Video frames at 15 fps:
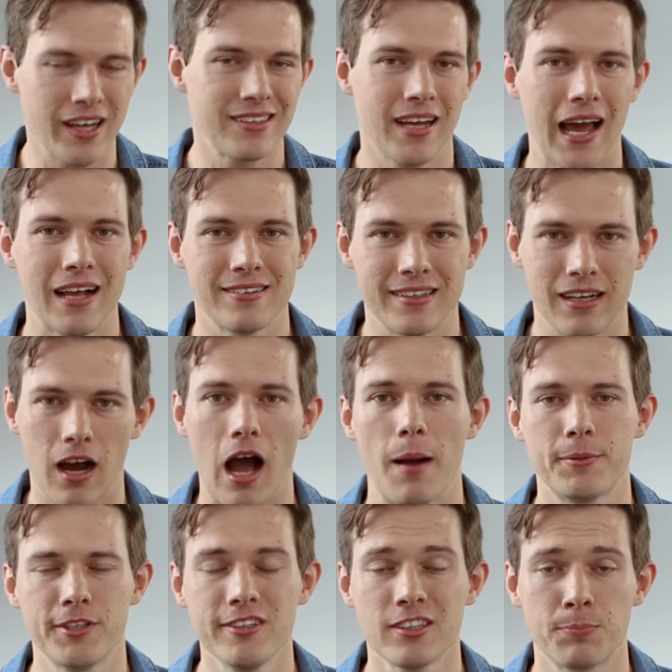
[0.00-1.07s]
fantastic
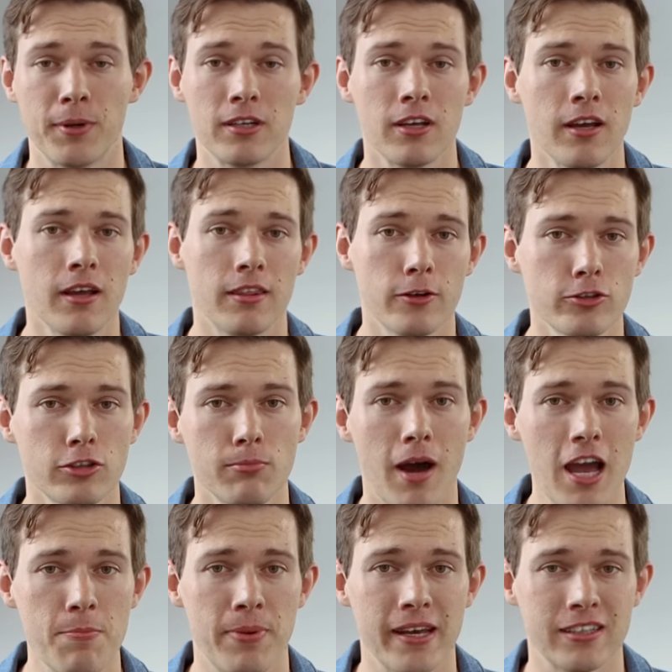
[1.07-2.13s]
options, but those are
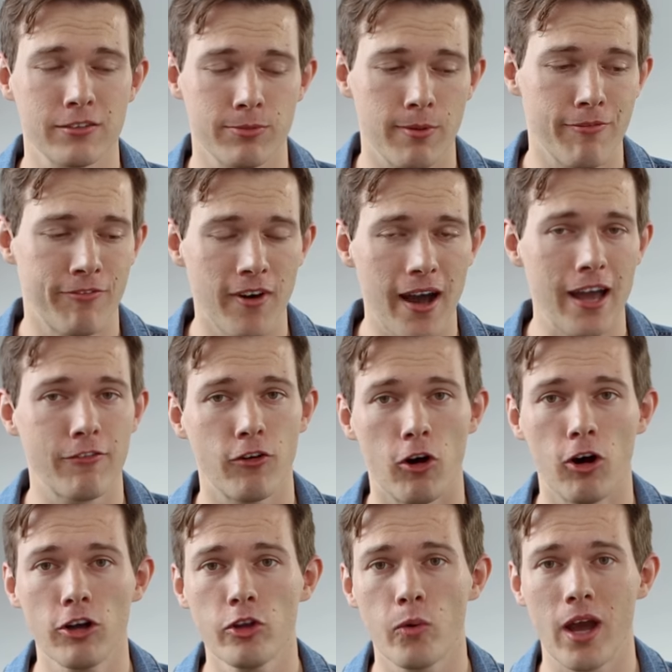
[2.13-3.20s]
my picks from five
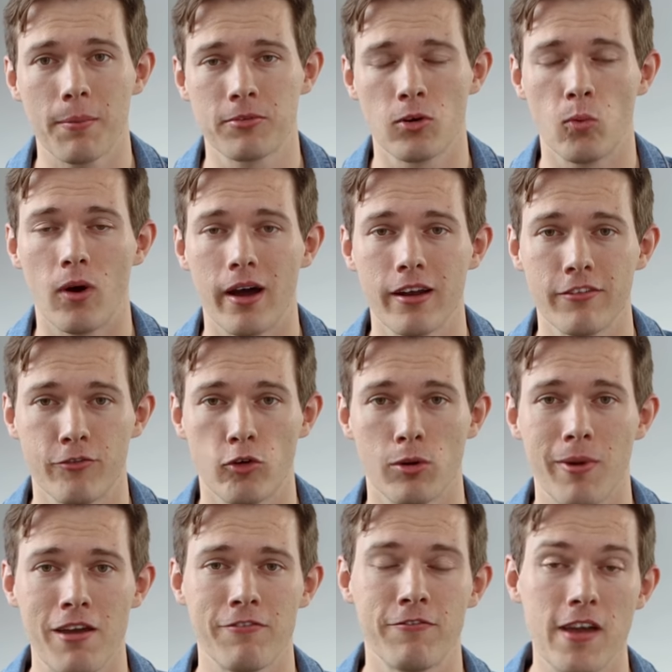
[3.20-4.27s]
all the way up to one
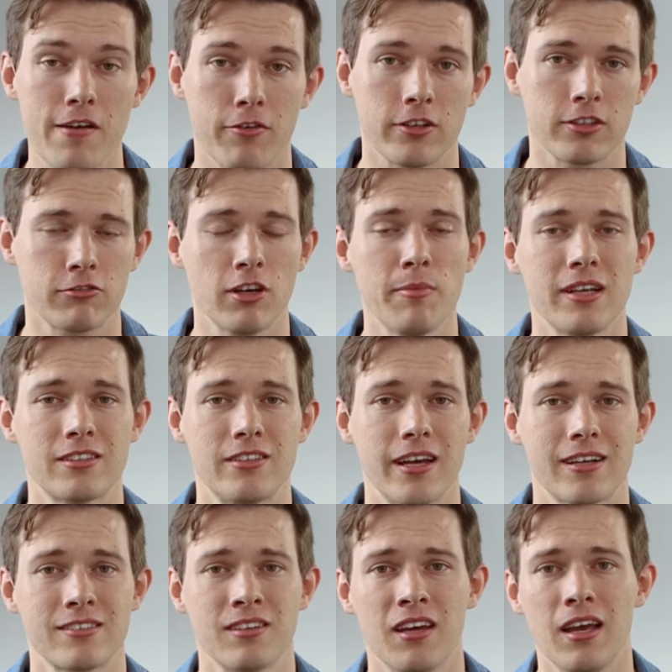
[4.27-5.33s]
for my favorite streaming
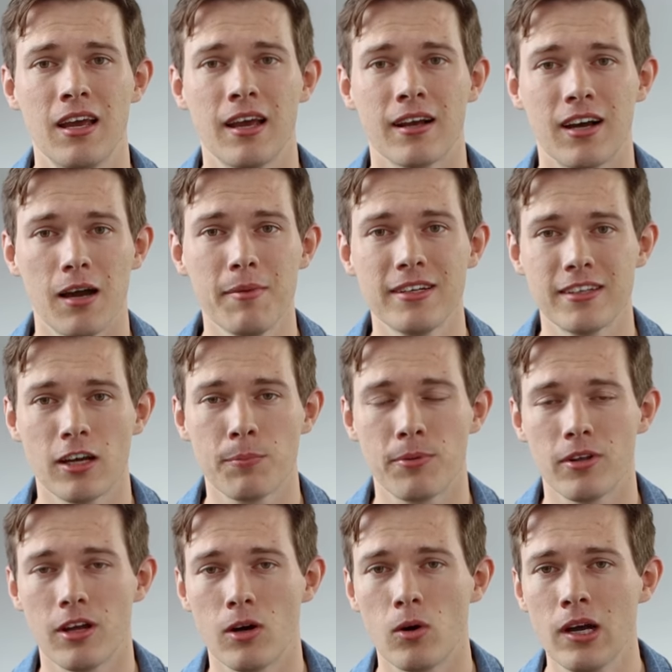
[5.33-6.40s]
sticks. Comment down
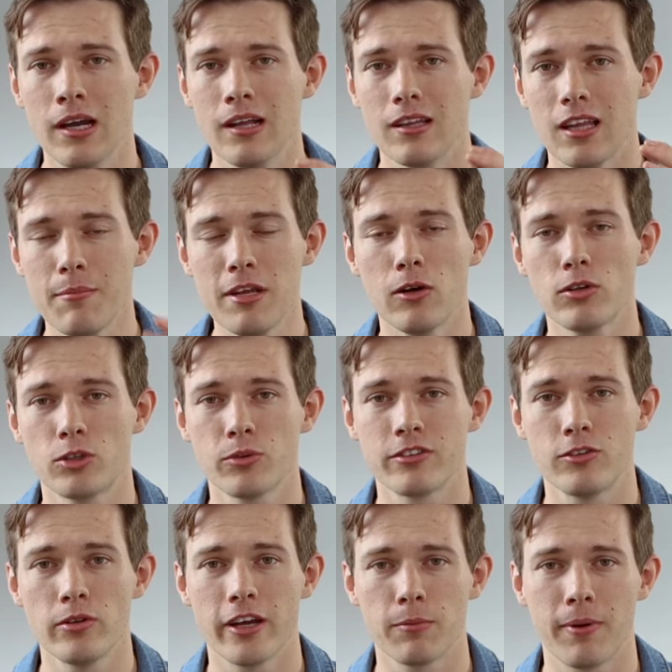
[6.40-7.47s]
below, let me know which
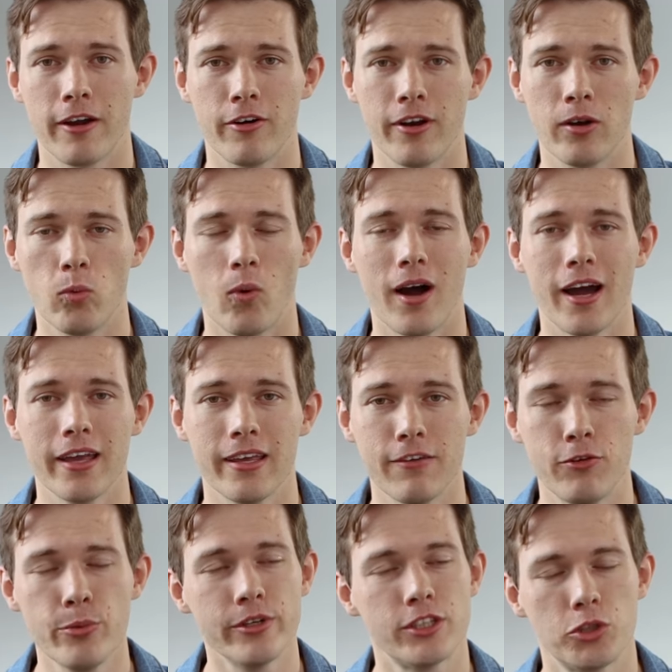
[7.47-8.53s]
ones you like better and why.
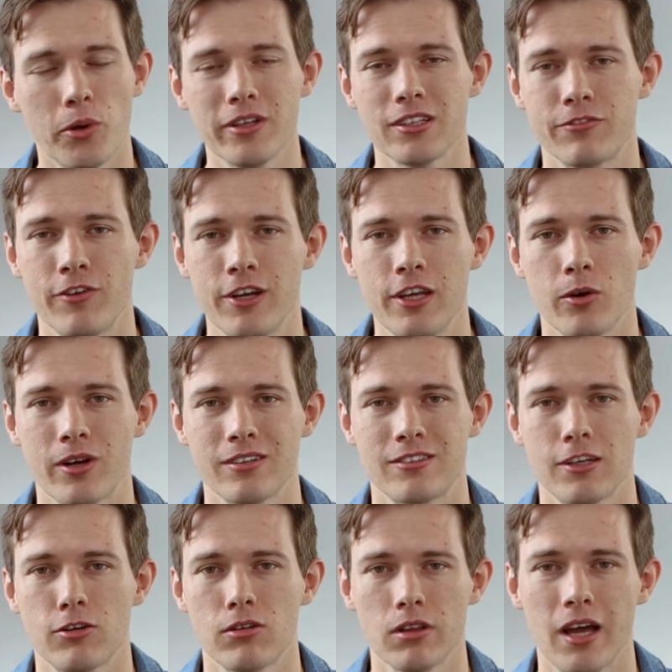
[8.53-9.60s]
If you enjoyed this video,
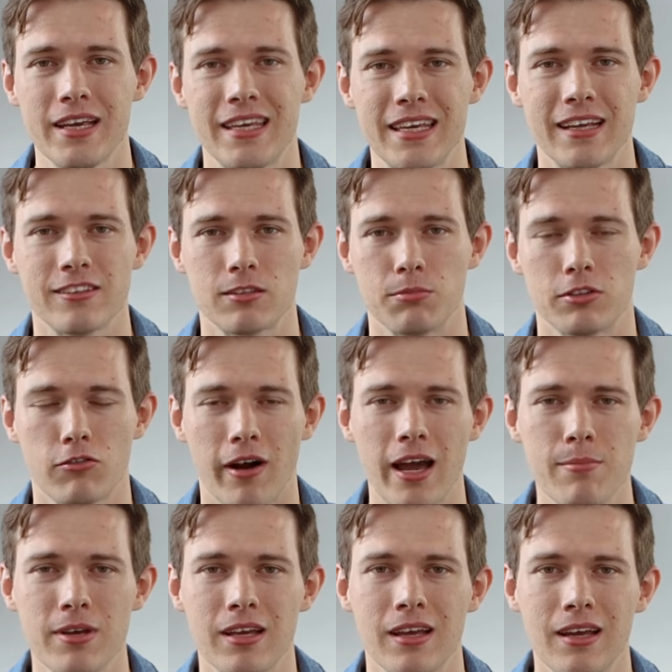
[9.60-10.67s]
consider liking and
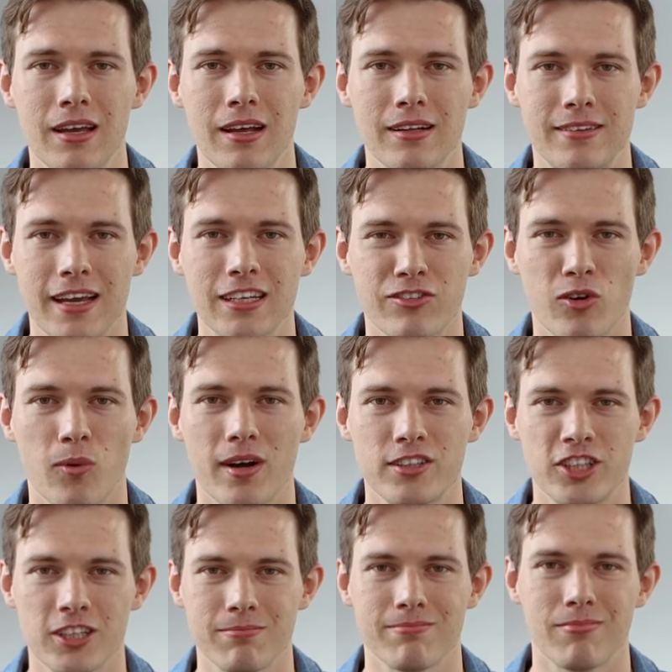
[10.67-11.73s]
subscribing. Thanks for
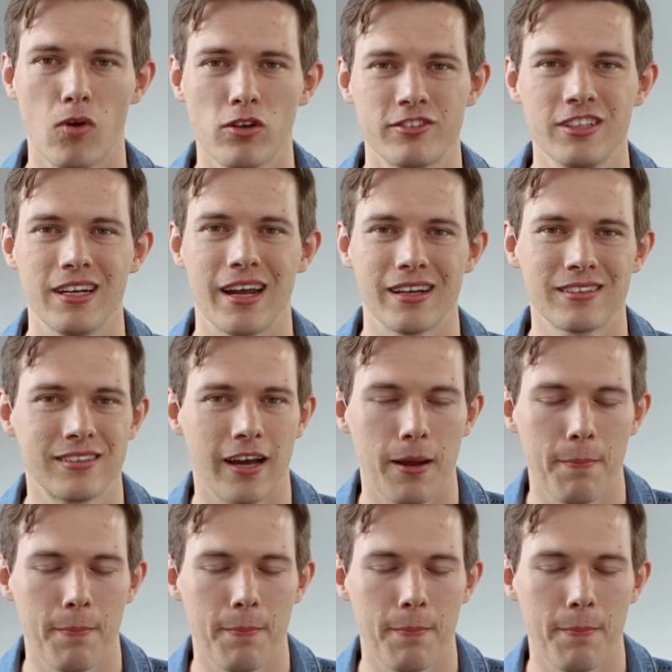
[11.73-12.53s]
watching. I'll see you next